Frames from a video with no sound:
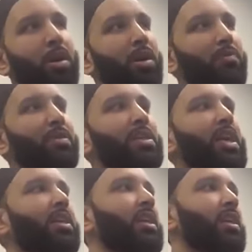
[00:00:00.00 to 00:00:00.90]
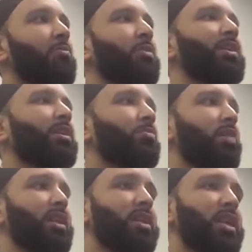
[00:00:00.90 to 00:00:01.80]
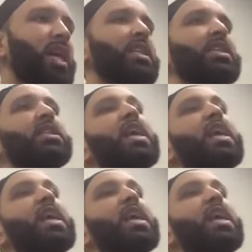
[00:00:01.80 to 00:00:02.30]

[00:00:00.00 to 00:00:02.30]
of this idea that women could pray the janazas